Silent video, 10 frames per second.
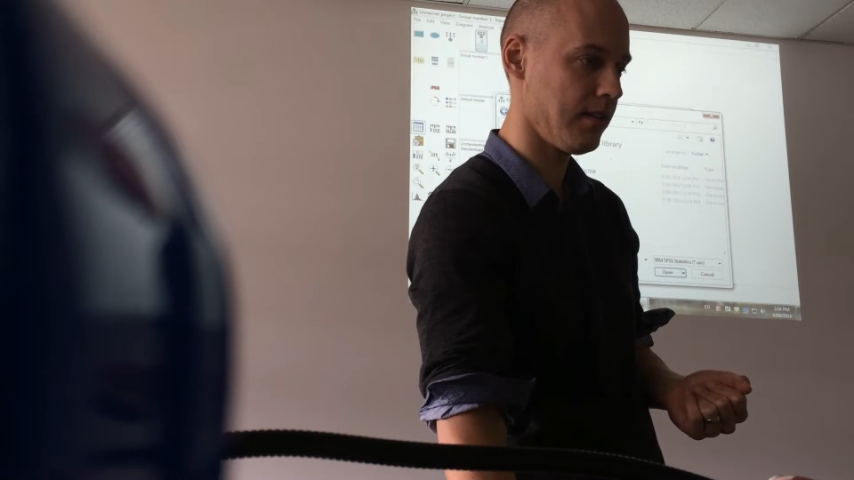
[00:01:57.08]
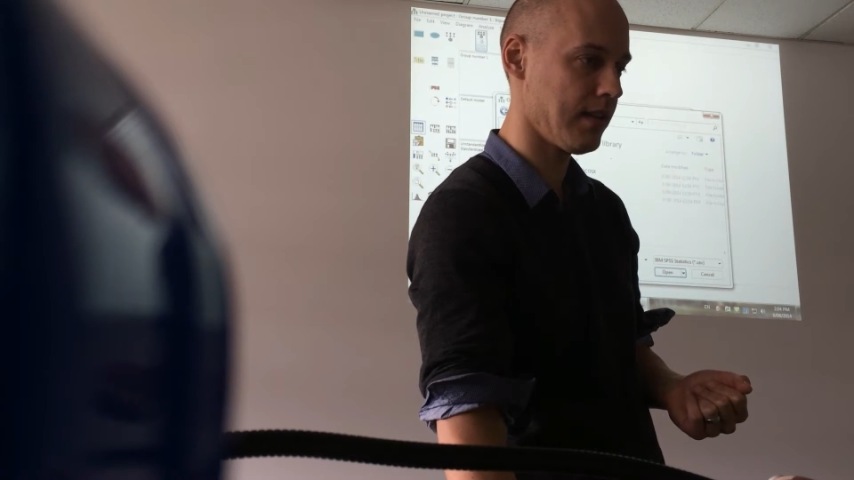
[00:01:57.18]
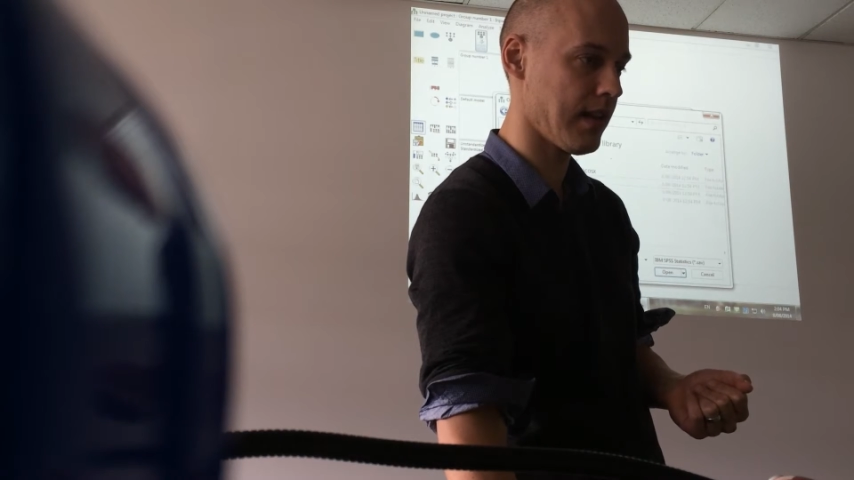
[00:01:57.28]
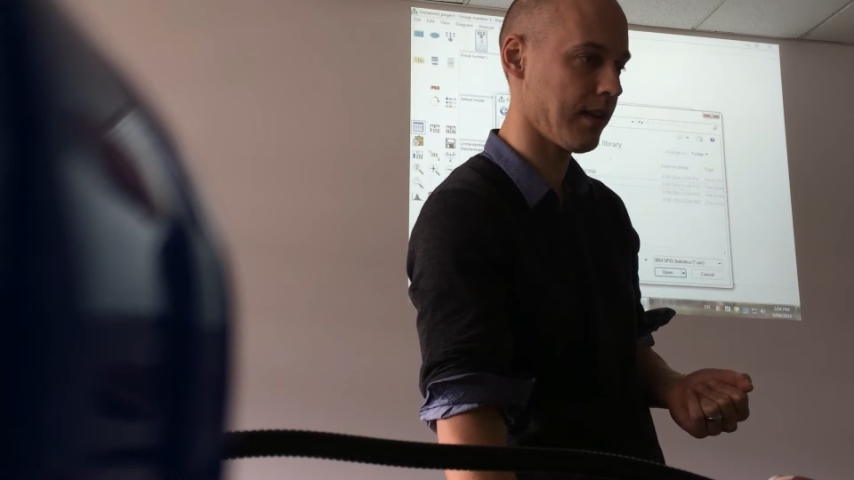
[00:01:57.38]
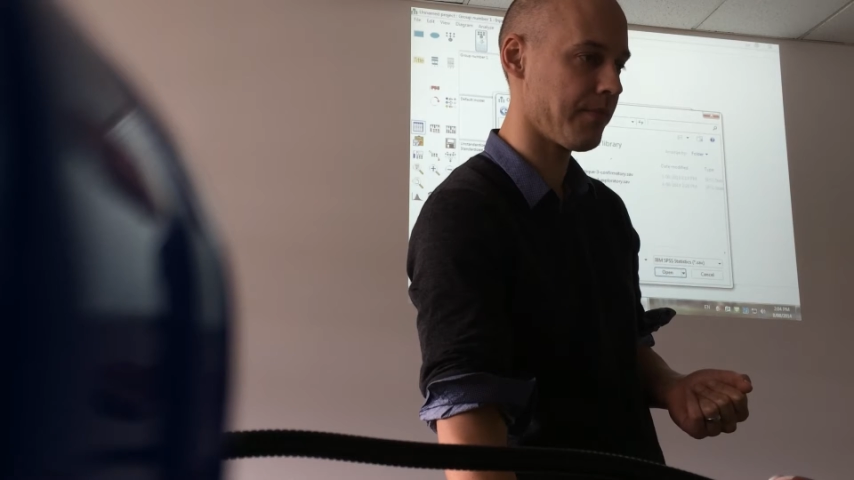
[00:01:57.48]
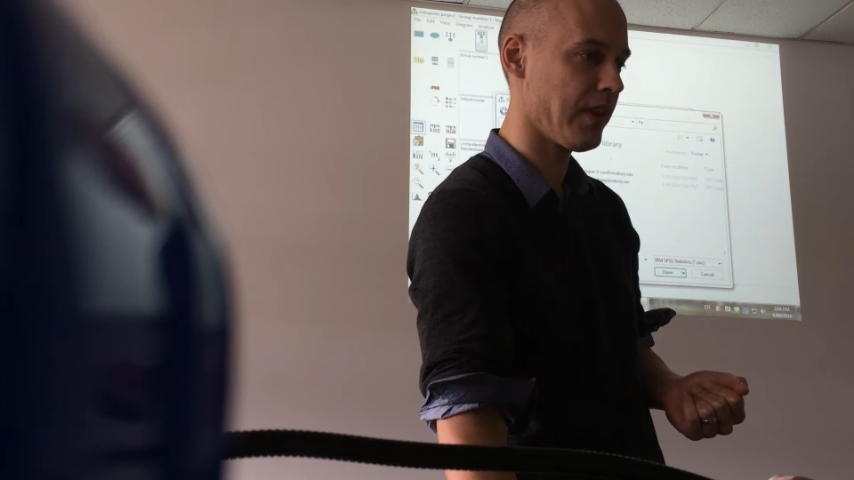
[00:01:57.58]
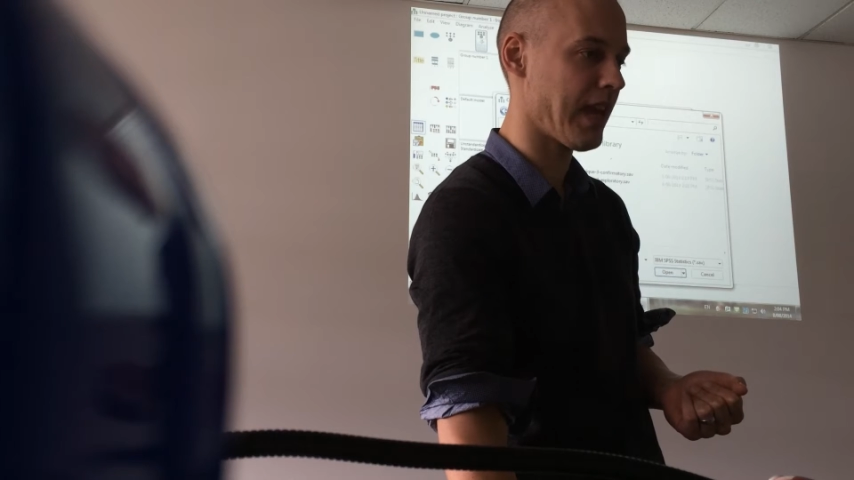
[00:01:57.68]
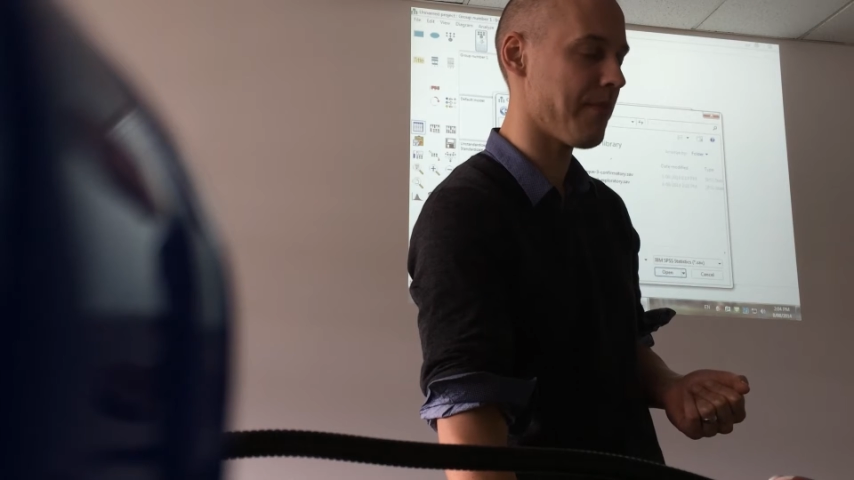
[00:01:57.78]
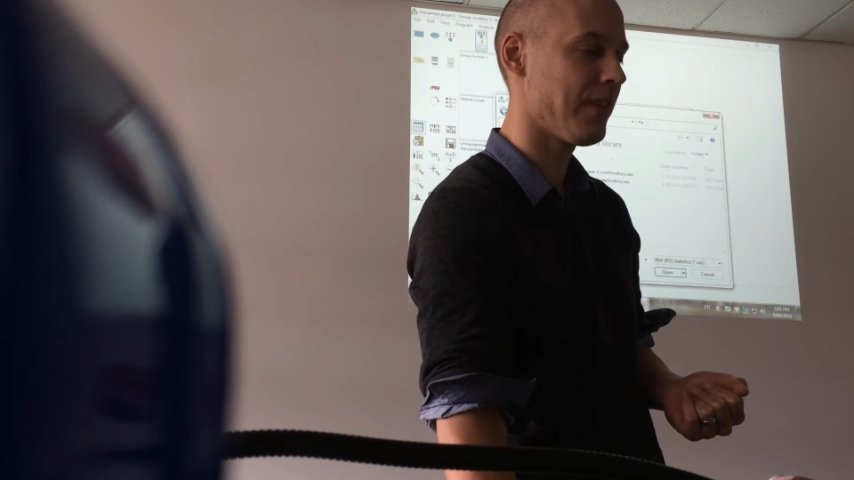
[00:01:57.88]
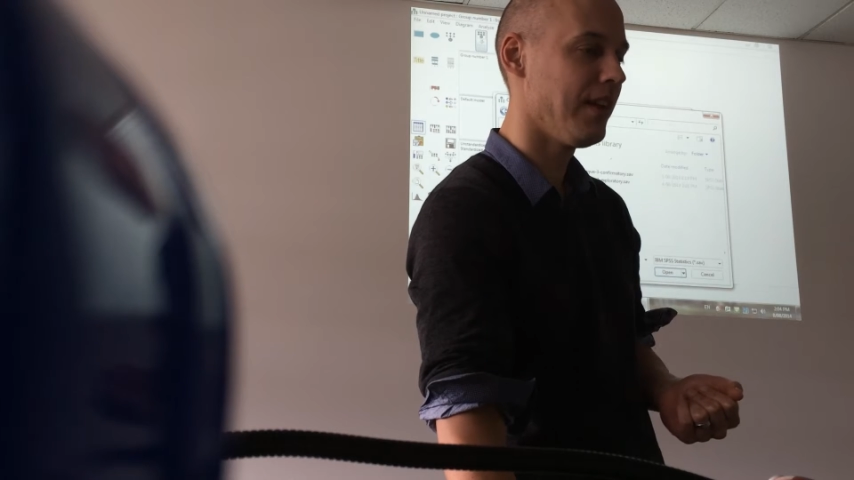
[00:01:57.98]
data.
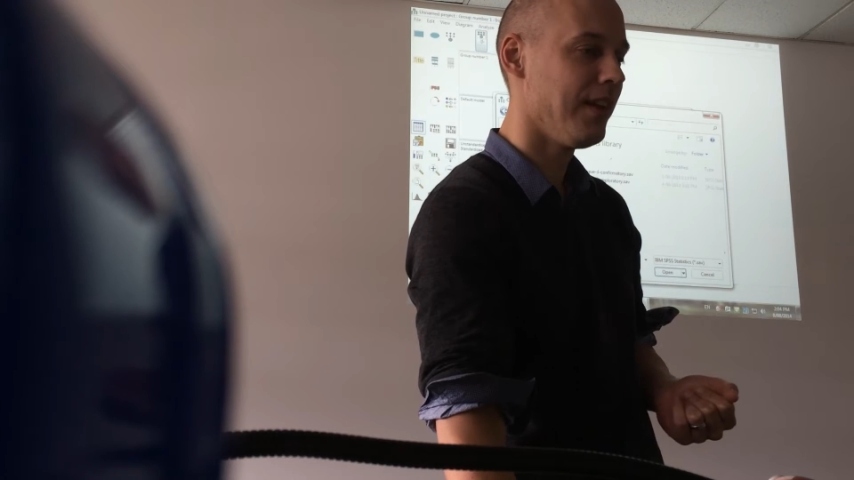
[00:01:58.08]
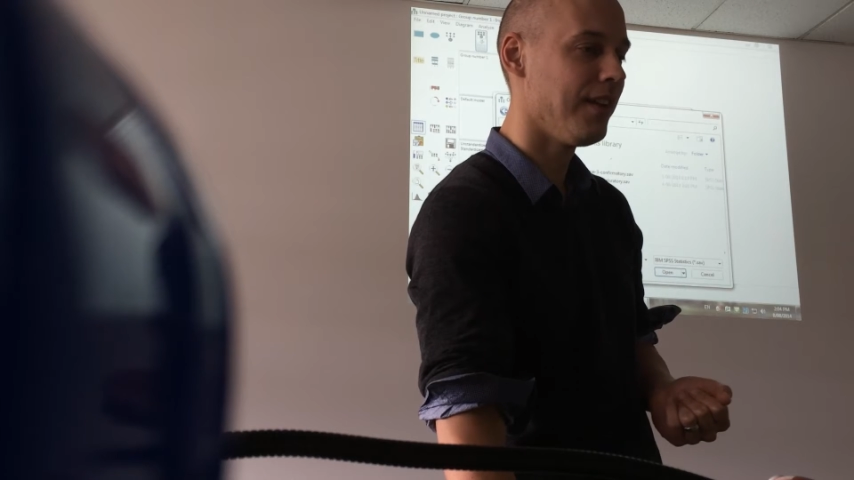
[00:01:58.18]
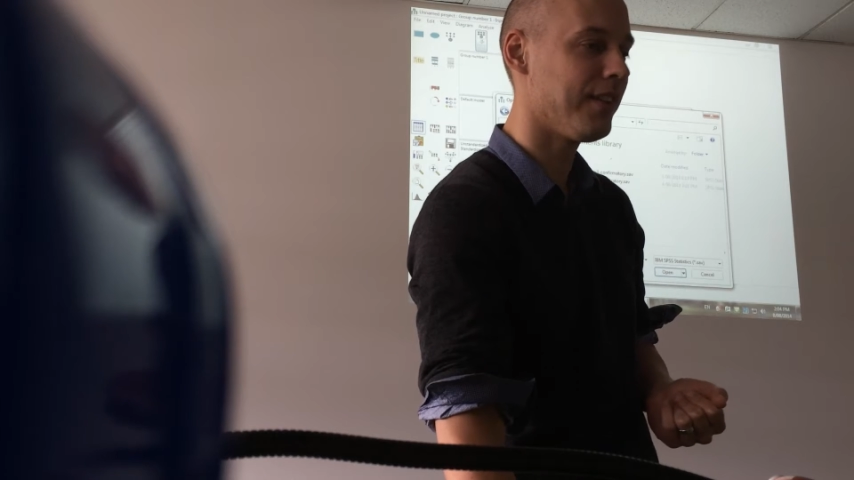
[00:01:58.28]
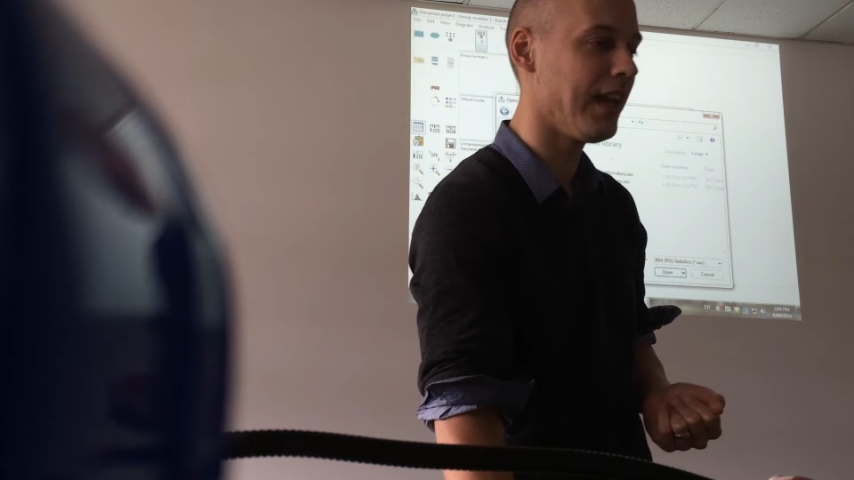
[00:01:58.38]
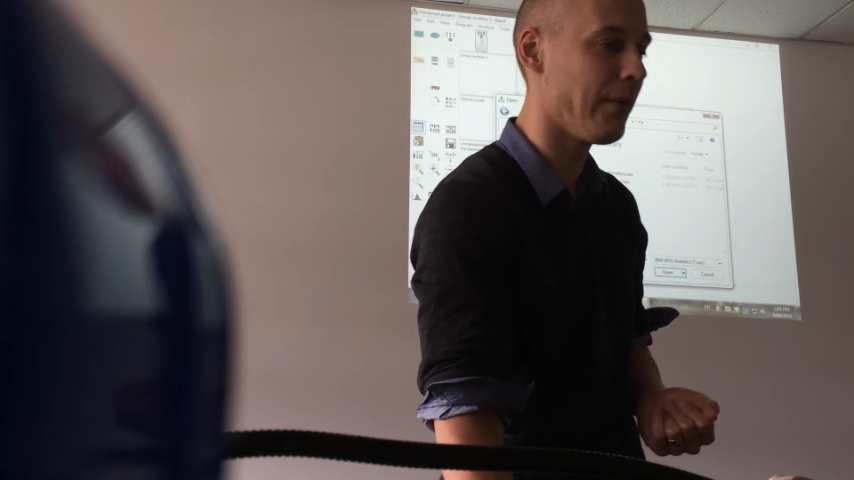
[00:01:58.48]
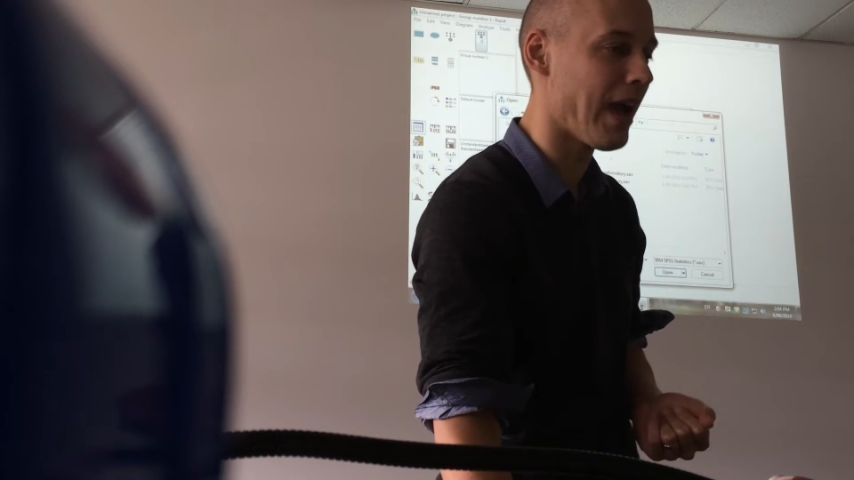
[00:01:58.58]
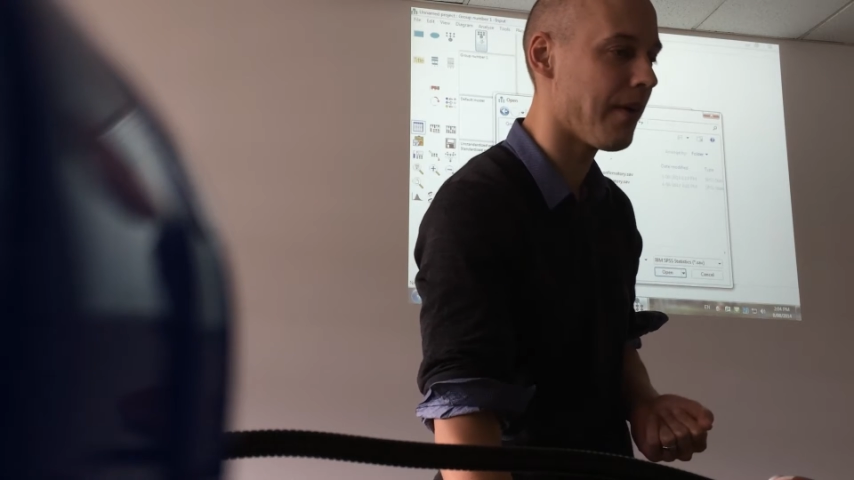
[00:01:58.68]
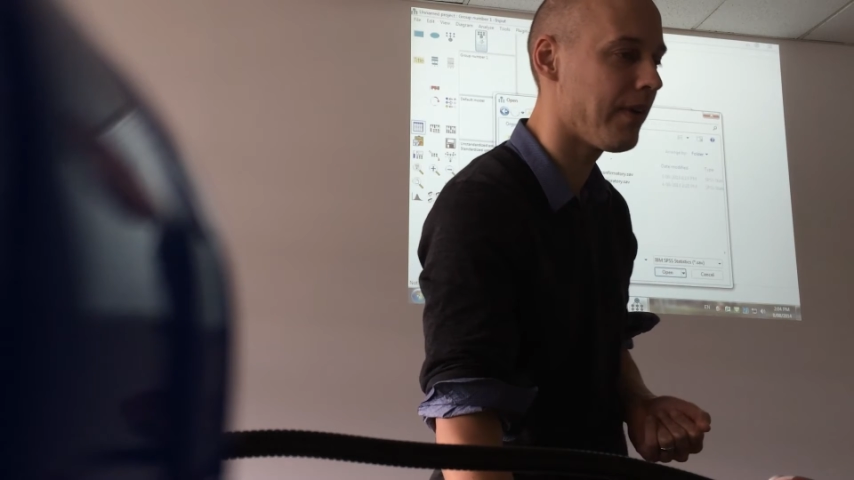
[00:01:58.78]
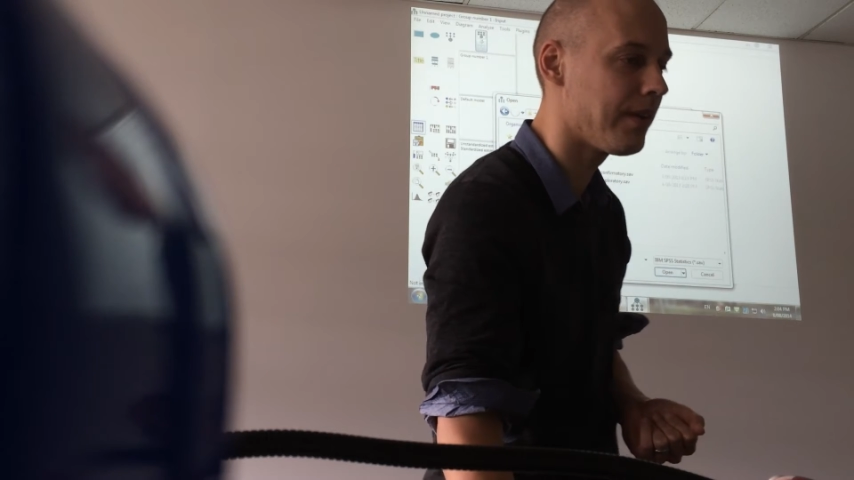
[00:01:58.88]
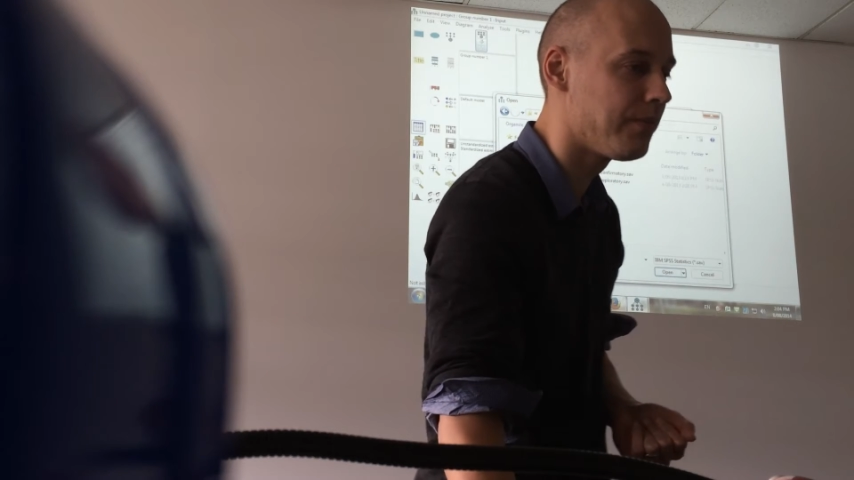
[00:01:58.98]
Okay, so here we are.